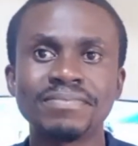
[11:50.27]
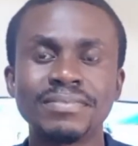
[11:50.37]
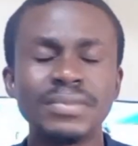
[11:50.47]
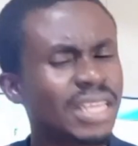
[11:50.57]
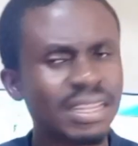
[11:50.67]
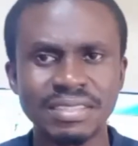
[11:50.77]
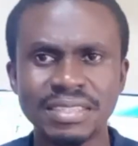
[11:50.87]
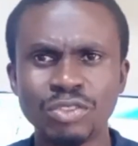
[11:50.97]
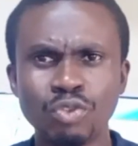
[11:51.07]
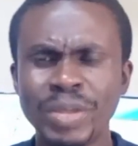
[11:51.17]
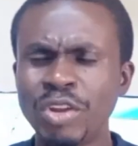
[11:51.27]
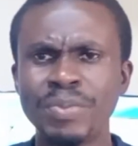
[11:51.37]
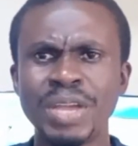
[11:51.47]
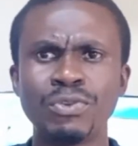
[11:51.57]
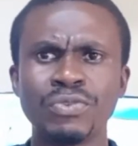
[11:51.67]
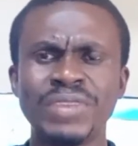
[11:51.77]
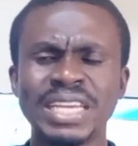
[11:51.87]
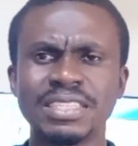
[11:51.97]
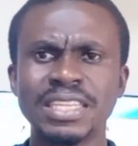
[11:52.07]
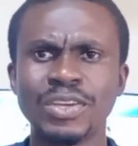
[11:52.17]
Yes, you may not be able to
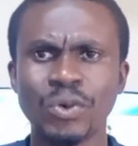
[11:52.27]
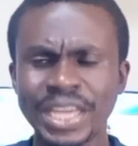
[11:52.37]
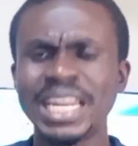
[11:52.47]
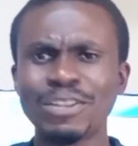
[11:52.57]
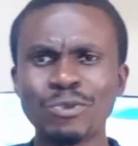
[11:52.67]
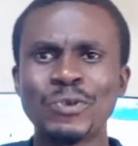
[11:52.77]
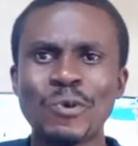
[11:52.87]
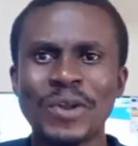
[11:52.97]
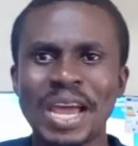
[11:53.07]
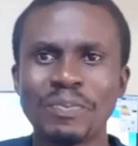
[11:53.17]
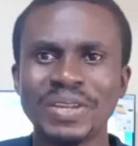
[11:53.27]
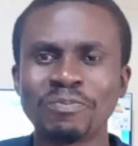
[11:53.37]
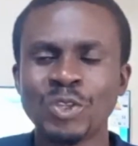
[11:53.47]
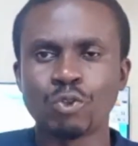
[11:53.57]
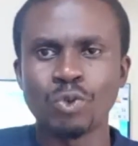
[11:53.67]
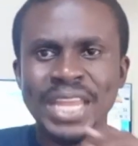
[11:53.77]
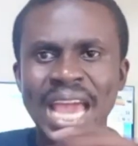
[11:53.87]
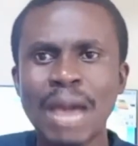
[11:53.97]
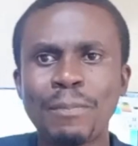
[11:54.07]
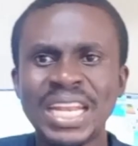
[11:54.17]
flex. Okay, that's what is going to happen. So the
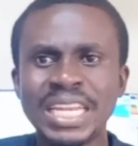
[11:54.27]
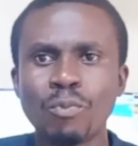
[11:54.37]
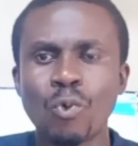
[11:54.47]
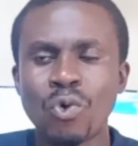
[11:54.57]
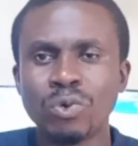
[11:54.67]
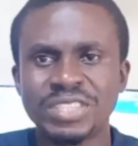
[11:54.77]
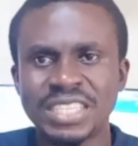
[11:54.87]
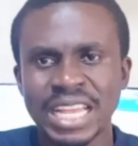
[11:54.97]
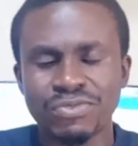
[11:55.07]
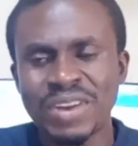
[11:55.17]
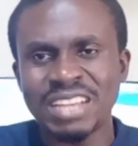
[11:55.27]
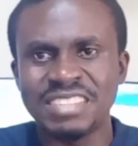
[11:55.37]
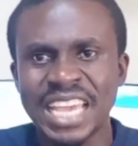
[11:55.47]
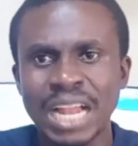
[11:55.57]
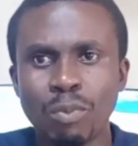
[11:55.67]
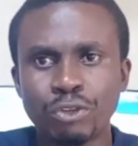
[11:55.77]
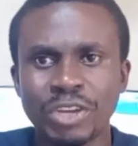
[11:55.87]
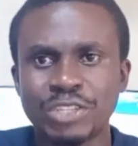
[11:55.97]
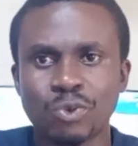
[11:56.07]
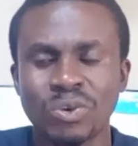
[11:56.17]
upper limb goes, as far as the elbow
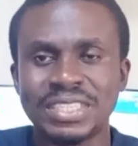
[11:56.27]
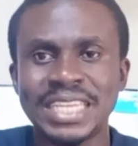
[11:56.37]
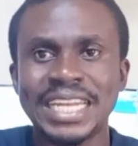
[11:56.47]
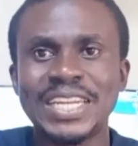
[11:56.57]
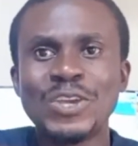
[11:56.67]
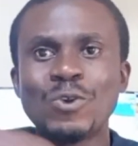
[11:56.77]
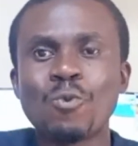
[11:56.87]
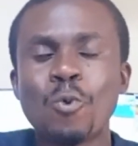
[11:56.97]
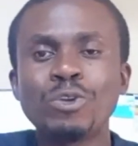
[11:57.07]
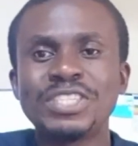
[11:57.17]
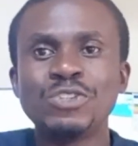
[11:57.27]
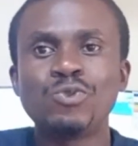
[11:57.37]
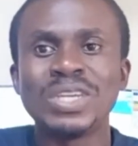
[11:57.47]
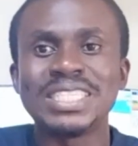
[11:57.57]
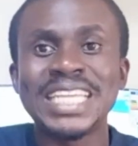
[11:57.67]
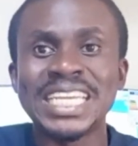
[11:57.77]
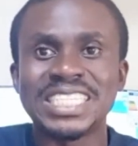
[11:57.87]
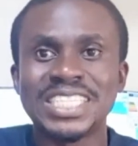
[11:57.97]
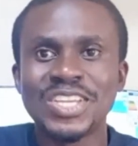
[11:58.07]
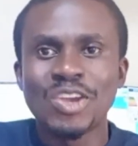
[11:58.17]
joint is concerned, goes into a state
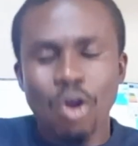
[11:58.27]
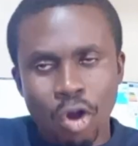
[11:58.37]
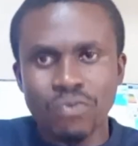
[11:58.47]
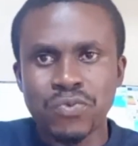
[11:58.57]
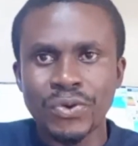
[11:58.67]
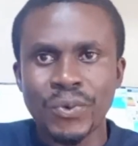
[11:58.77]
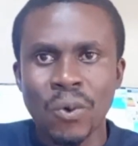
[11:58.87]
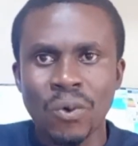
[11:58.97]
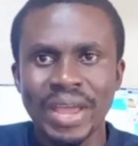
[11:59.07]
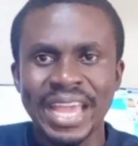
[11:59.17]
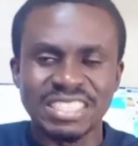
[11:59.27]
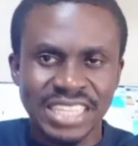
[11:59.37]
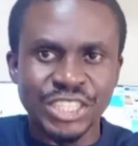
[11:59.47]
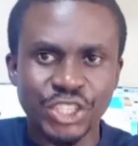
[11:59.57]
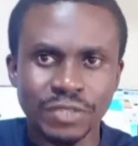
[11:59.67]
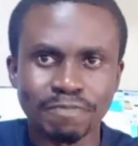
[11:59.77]
of what we call extension.